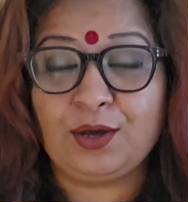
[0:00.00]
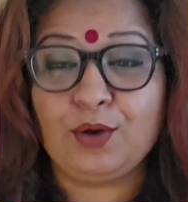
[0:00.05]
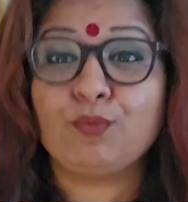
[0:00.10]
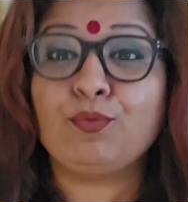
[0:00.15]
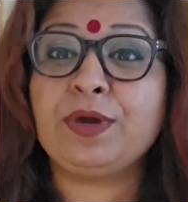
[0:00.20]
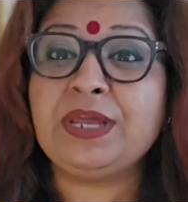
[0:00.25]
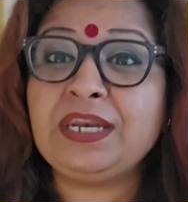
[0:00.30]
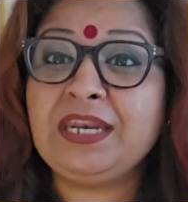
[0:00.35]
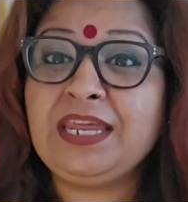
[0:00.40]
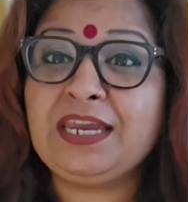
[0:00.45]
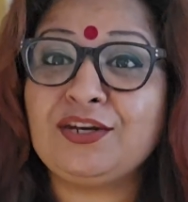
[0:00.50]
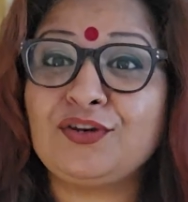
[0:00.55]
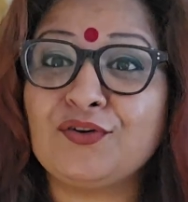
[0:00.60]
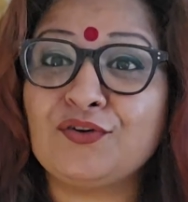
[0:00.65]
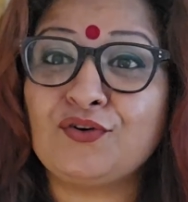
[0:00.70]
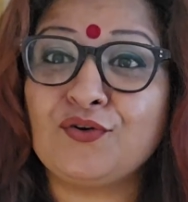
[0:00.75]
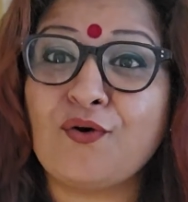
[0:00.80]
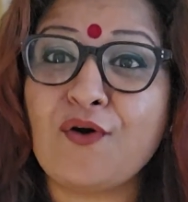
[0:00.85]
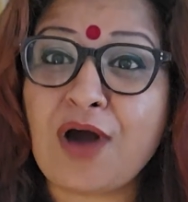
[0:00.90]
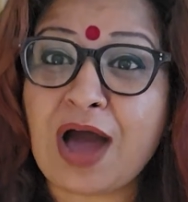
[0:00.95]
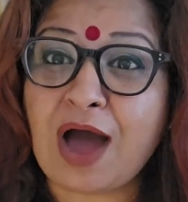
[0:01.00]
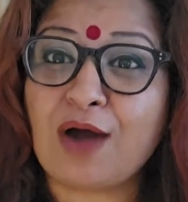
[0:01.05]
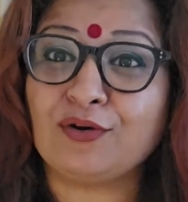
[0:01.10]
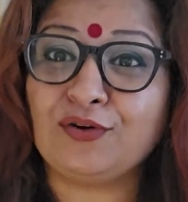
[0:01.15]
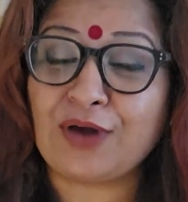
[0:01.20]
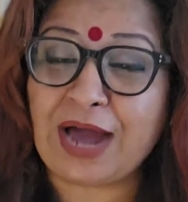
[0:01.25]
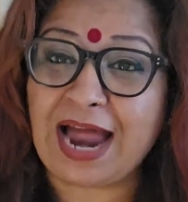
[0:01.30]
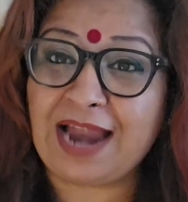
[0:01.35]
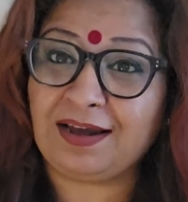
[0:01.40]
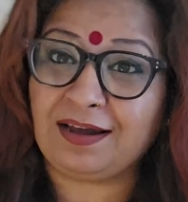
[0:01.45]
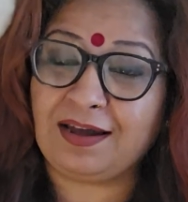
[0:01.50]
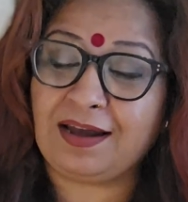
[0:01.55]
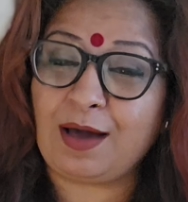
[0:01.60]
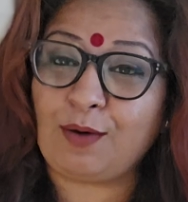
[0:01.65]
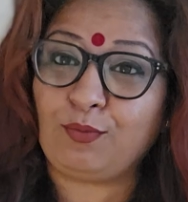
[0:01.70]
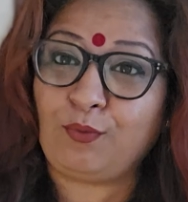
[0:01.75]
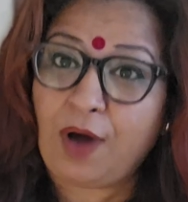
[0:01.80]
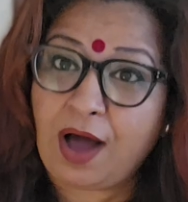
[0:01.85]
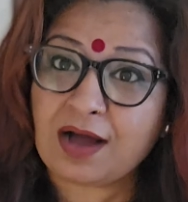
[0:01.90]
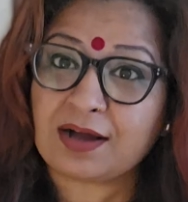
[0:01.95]
We need to know how to handle our
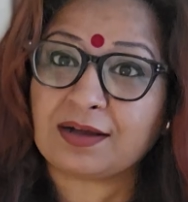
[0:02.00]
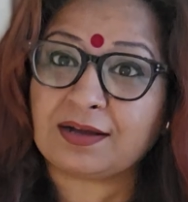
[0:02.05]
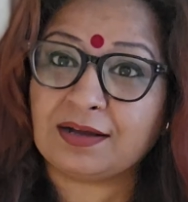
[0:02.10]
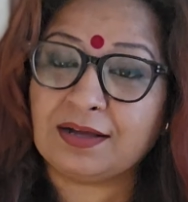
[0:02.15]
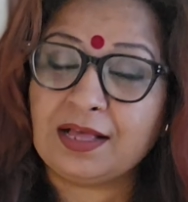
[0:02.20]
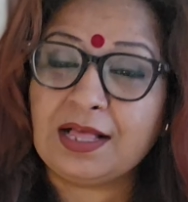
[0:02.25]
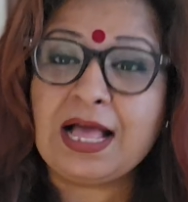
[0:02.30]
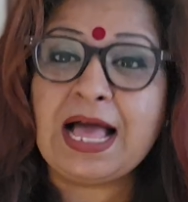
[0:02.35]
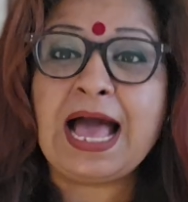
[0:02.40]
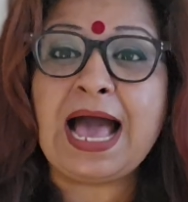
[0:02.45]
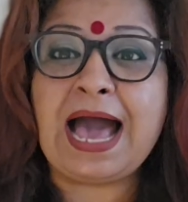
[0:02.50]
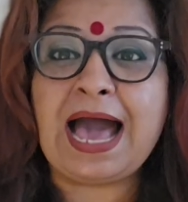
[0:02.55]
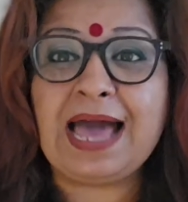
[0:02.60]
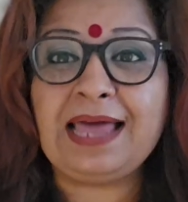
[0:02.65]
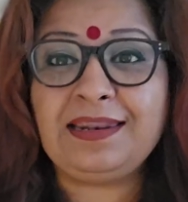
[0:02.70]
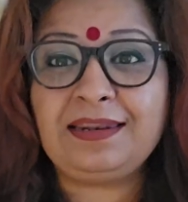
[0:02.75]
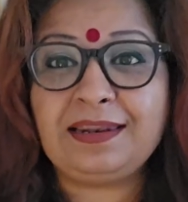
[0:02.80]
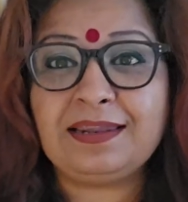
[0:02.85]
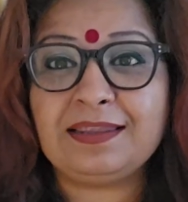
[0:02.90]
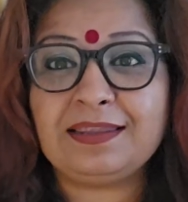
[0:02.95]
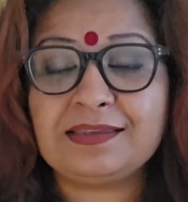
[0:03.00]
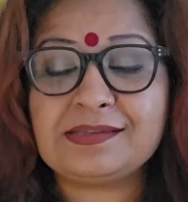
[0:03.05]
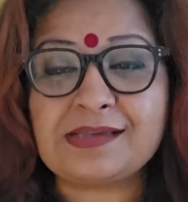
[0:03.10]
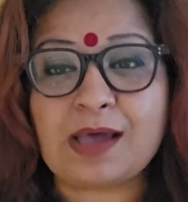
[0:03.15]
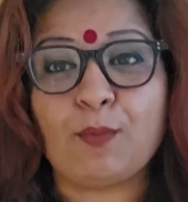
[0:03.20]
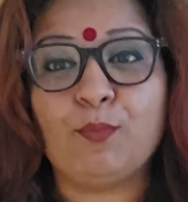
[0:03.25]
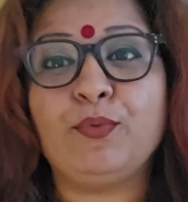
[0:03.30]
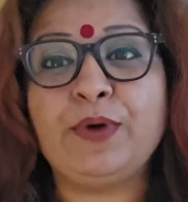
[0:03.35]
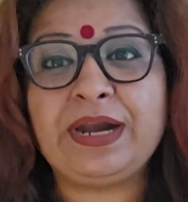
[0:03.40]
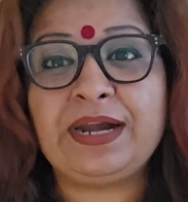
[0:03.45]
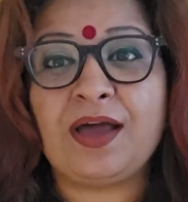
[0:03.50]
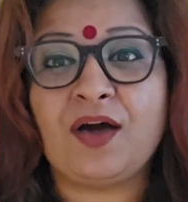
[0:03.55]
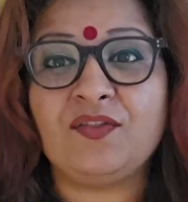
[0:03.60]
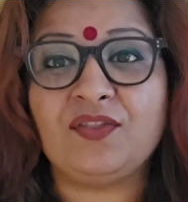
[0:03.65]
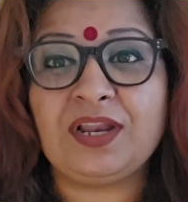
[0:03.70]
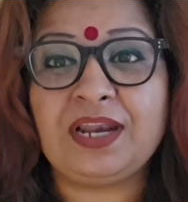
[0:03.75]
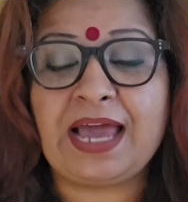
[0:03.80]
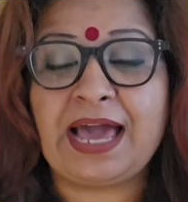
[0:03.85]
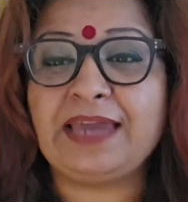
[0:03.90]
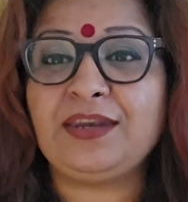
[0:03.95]
work. And somewhere down
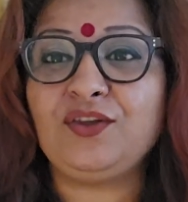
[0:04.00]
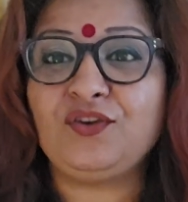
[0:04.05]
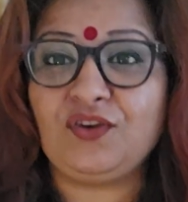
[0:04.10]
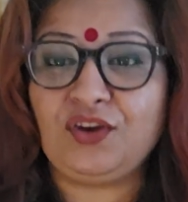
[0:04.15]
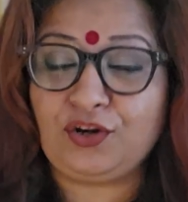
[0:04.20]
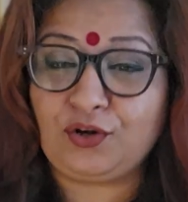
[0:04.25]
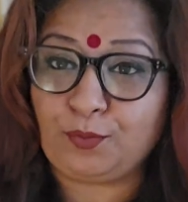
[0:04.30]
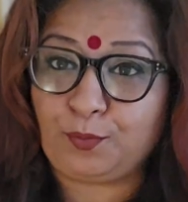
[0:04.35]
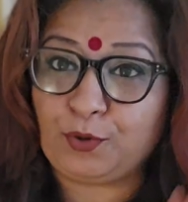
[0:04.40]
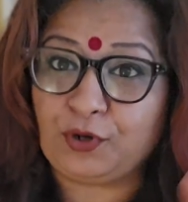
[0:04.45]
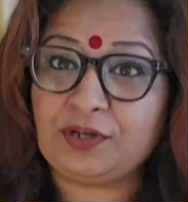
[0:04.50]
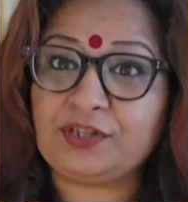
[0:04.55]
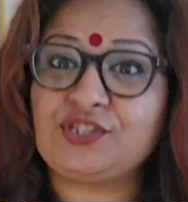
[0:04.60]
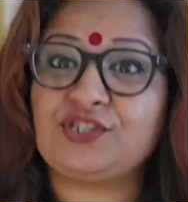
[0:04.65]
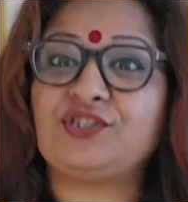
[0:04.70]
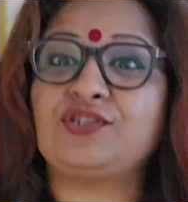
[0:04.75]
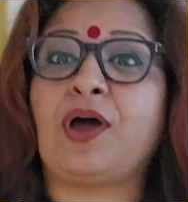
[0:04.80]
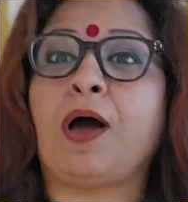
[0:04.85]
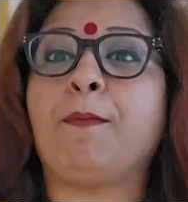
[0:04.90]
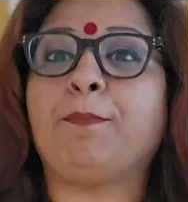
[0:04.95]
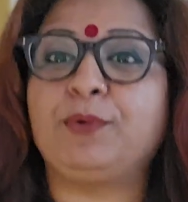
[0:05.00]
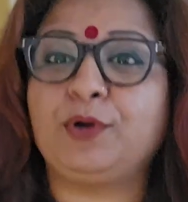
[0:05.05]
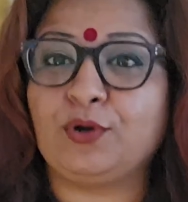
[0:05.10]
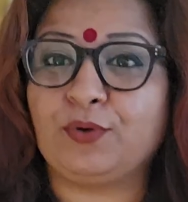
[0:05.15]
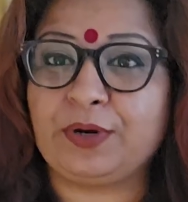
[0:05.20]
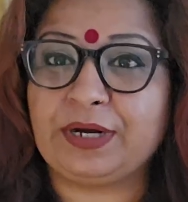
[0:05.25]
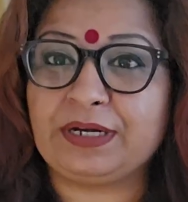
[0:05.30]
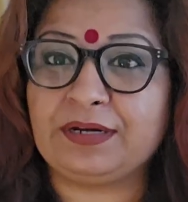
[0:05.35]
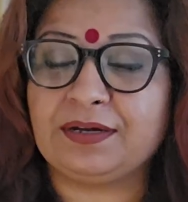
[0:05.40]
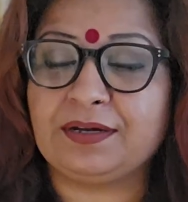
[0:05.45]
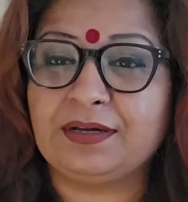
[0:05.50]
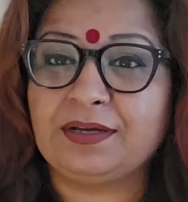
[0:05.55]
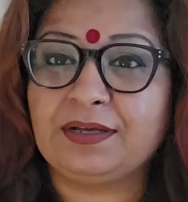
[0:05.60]
the line, you need to put a stop to it.